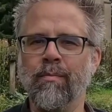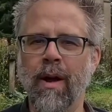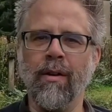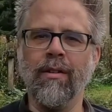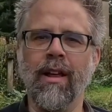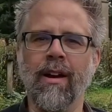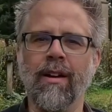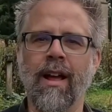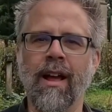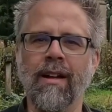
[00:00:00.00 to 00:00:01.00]
buried
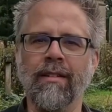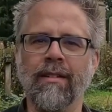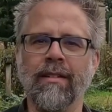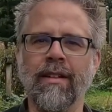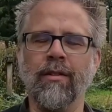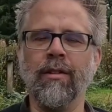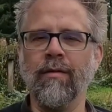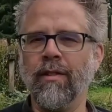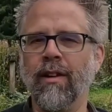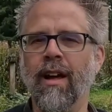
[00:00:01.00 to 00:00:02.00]
there and you know,
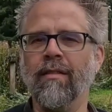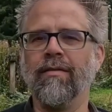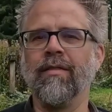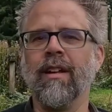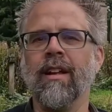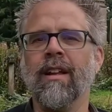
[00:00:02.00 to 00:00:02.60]
lived a life